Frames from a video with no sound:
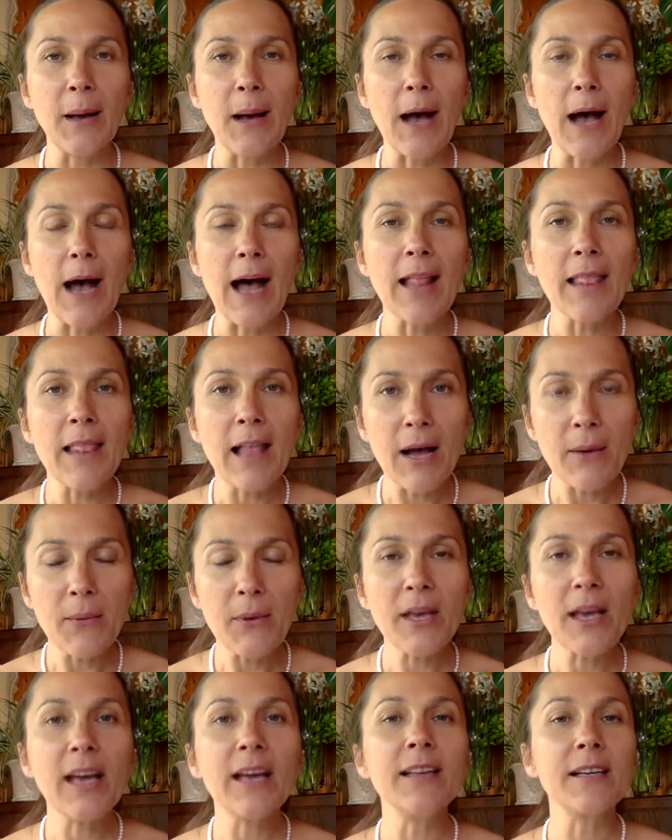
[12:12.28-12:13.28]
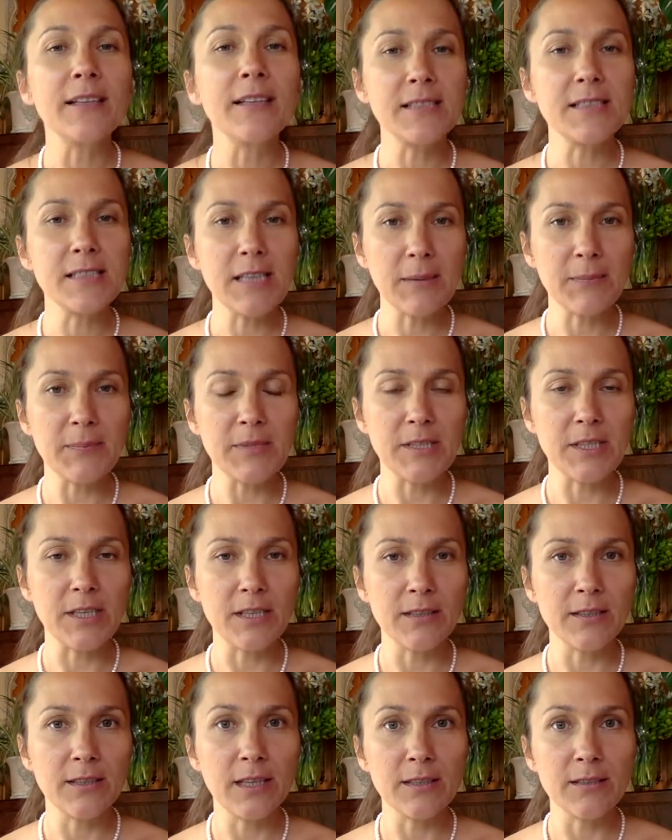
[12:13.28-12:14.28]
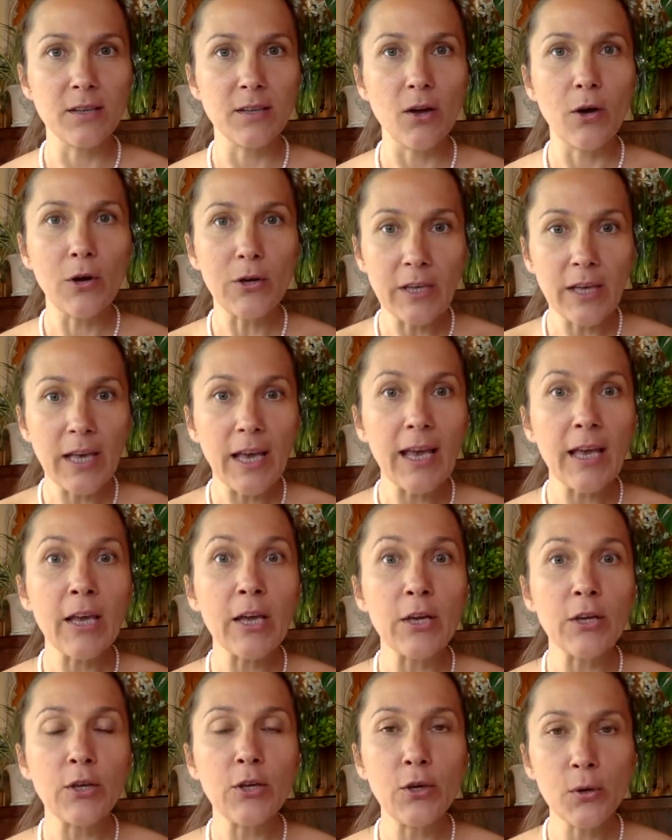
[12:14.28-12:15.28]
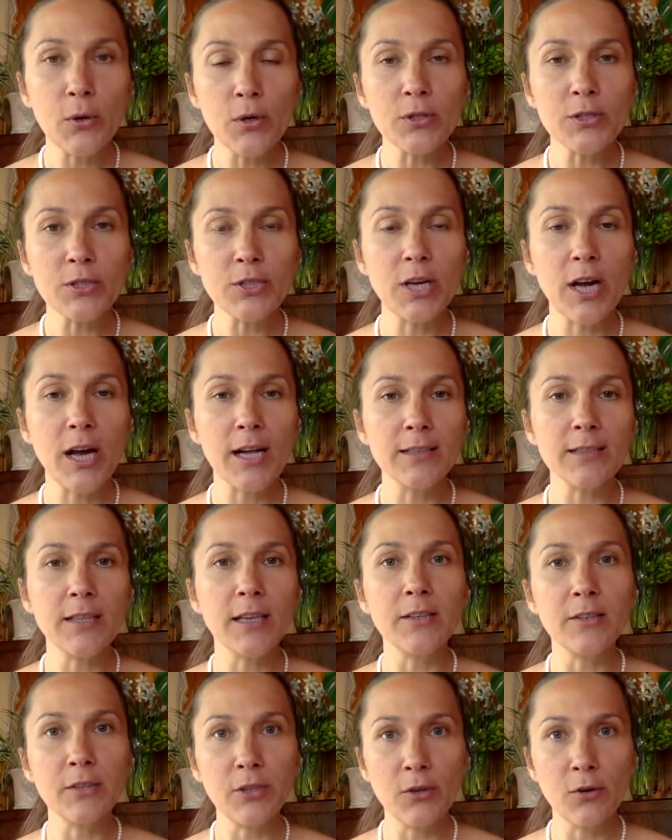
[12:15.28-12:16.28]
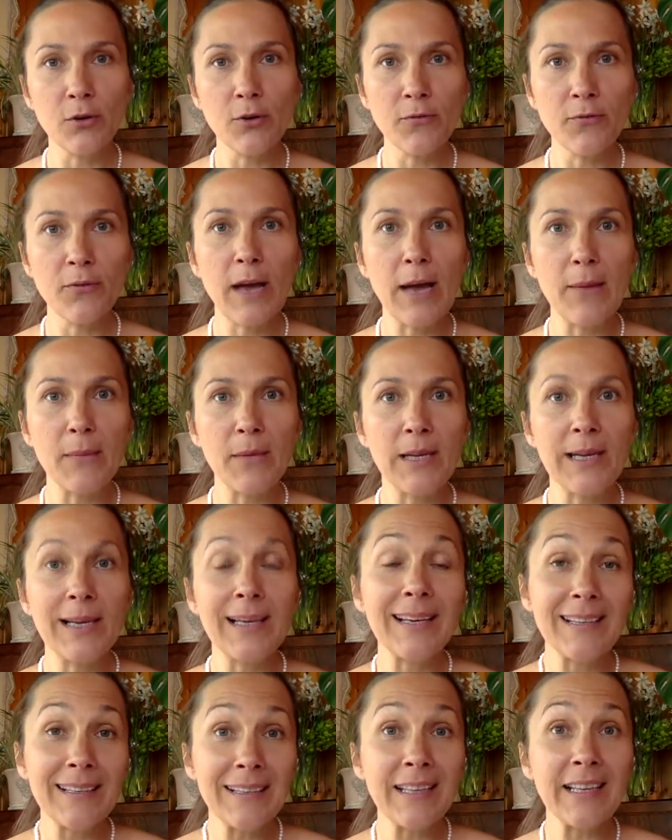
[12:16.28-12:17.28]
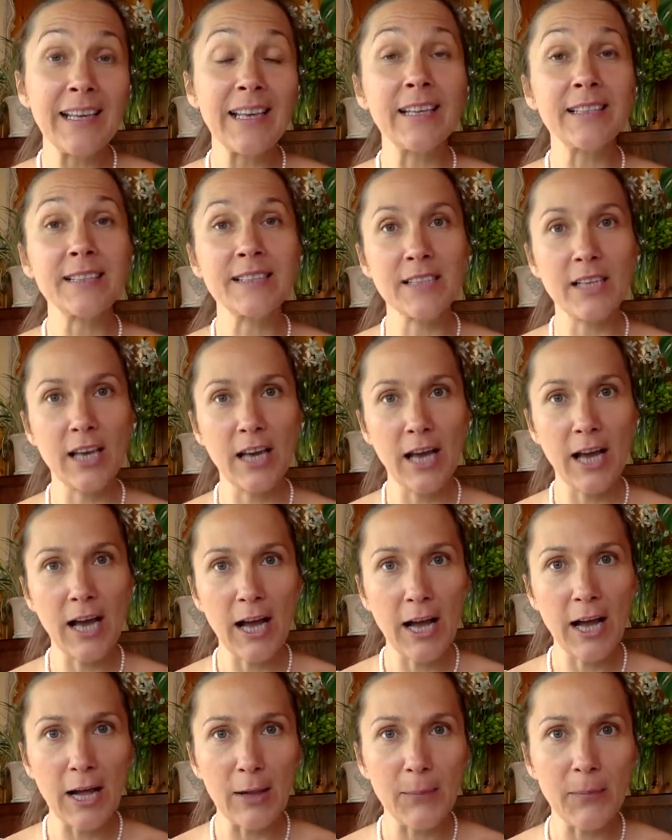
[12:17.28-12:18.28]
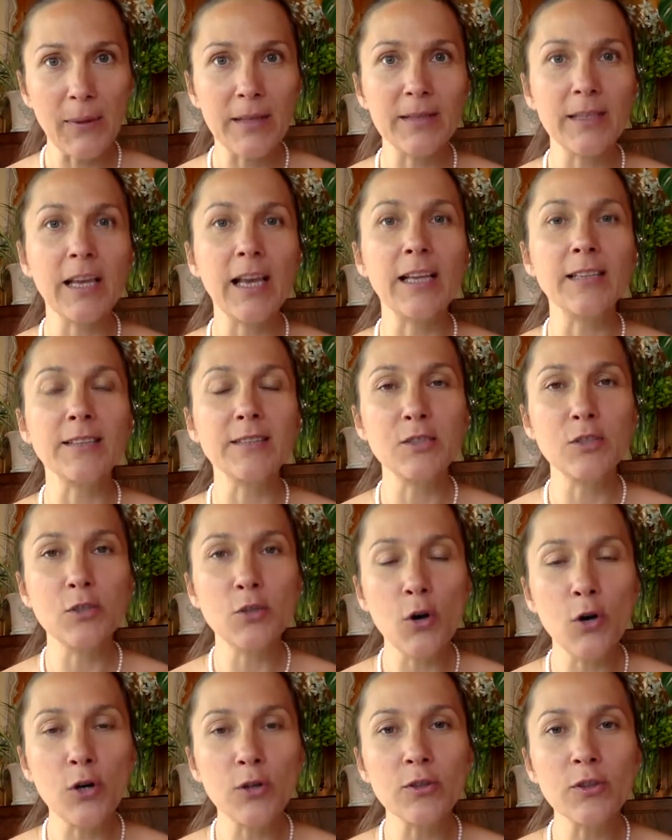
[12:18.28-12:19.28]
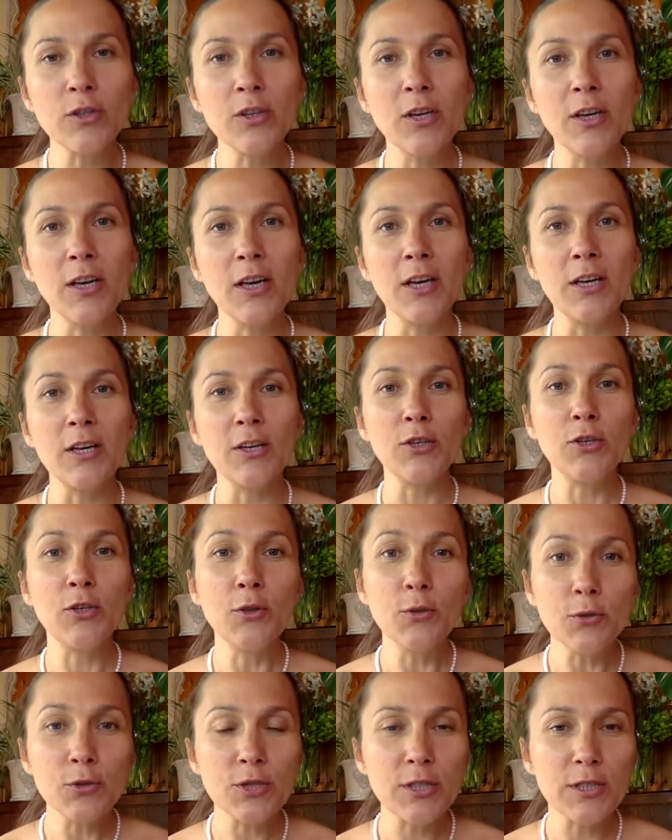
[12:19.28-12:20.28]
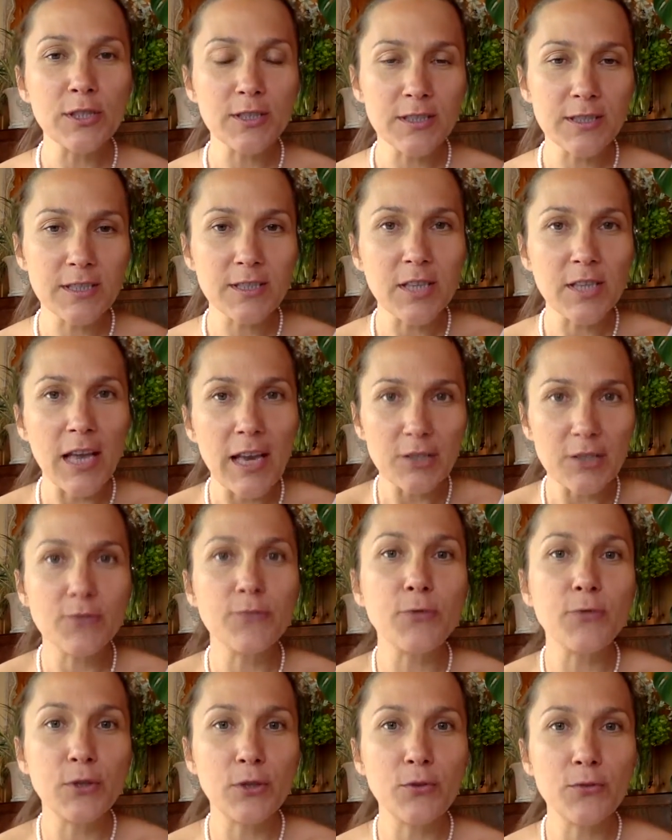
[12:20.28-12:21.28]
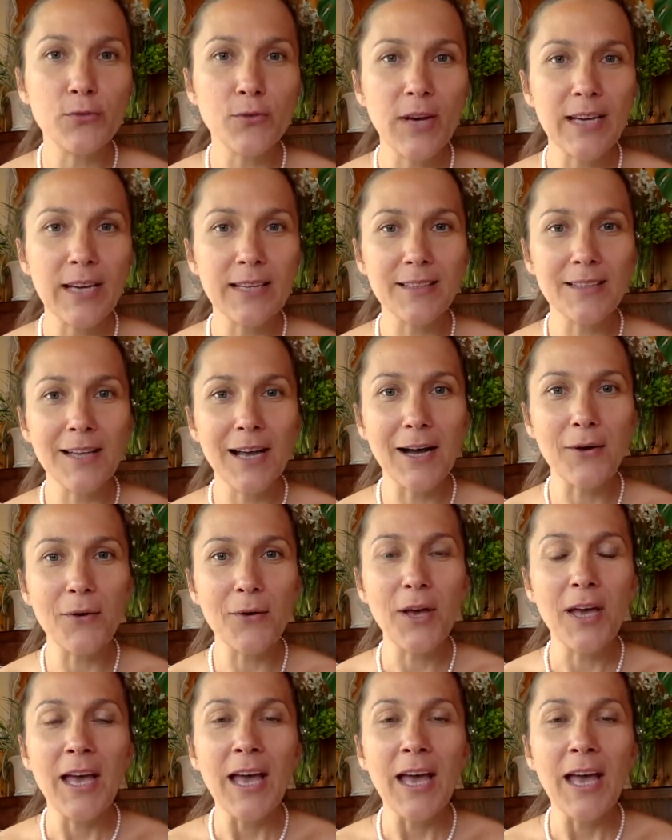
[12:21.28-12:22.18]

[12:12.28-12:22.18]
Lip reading: allowing and accepting that, okay, your child and your family needs help and it's not usual stage for you right now,